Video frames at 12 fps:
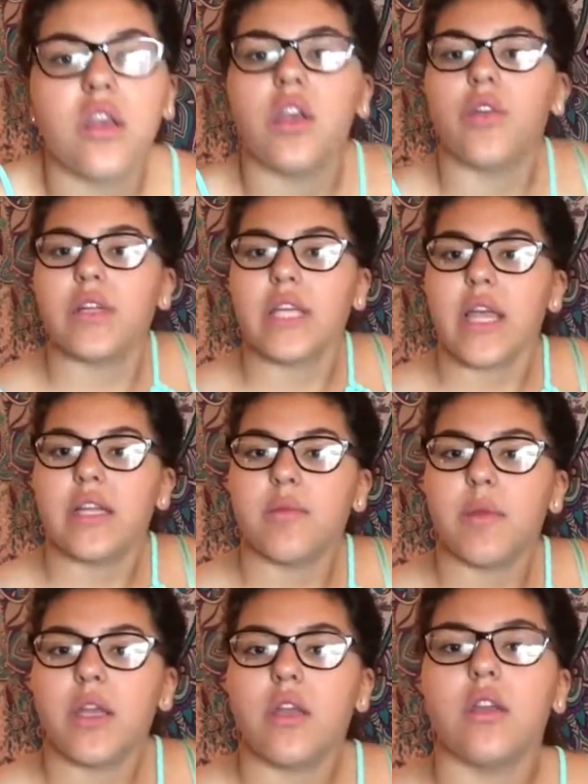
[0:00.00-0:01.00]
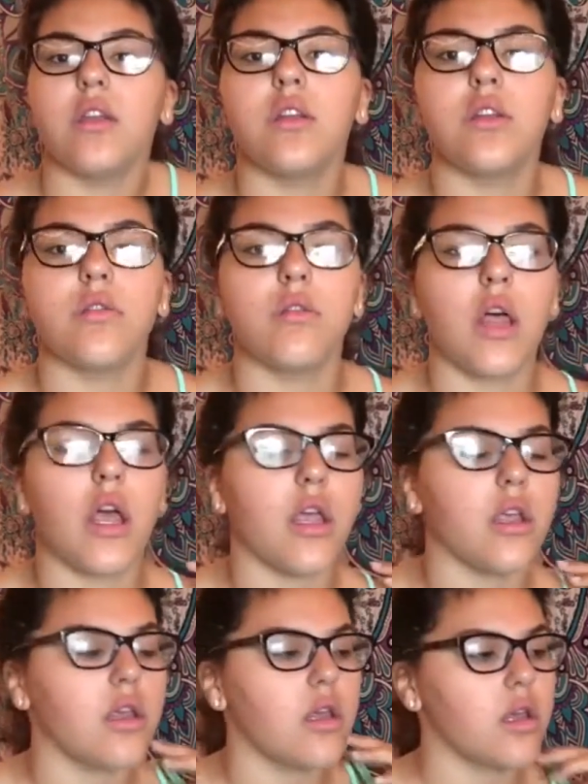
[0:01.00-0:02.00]
irritates me to,
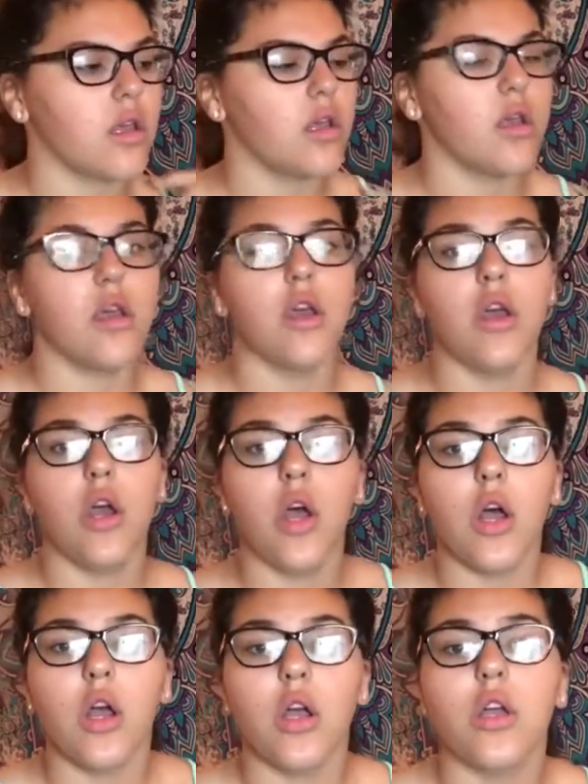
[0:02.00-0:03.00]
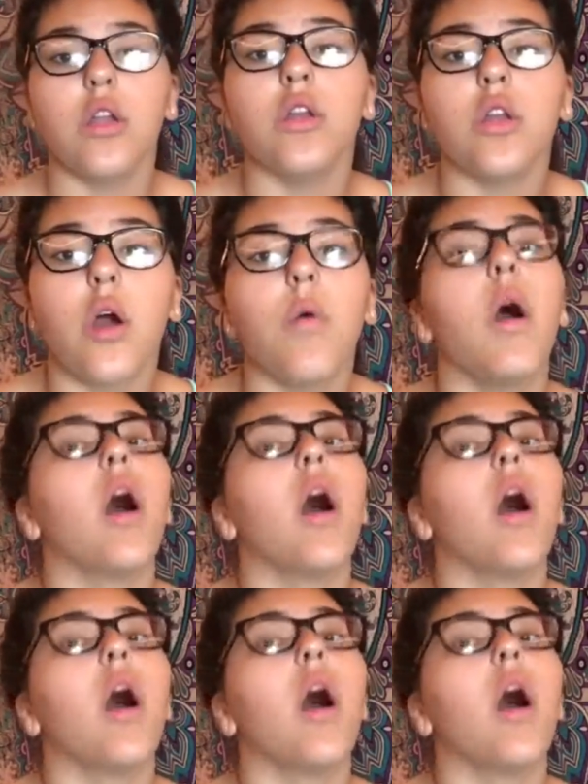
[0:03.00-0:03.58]
like, no